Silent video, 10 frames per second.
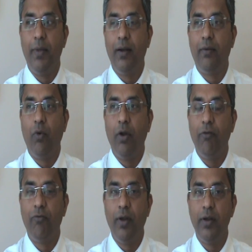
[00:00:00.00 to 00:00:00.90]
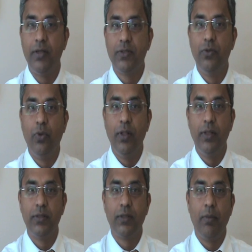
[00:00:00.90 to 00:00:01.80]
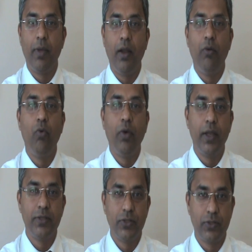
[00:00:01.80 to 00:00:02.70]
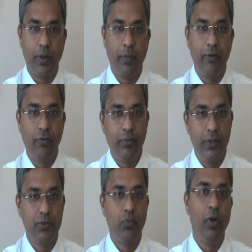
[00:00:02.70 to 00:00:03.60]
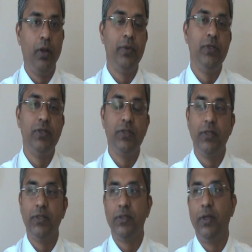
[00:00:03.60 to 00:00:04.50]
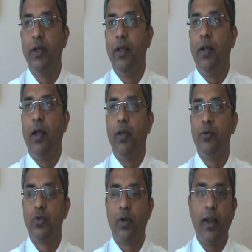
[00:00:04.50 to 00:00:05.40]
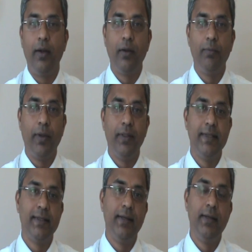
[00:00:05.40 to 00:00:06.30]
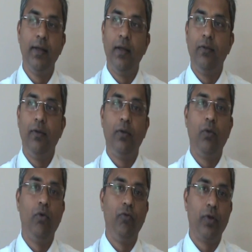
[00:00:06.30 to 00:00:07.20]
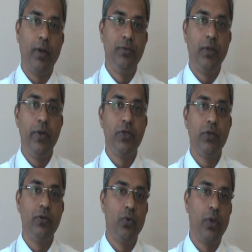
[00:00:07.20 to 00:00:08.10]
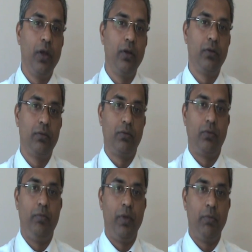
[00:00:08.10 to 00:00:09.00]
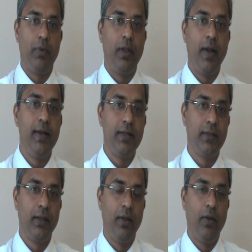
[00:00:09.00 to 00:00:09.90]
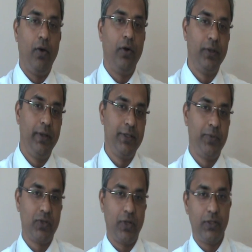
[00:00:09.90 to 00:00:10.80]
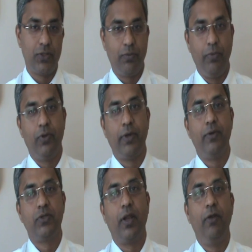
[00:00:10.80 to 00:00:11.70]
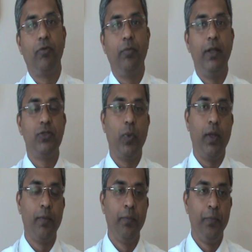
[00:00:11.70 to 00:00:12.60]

But what I found is during this time I had no cases apart from these small emergencies. I used to write up and they said you have to go for observation to become a graded authentic specialist because I was trained from elsewhere.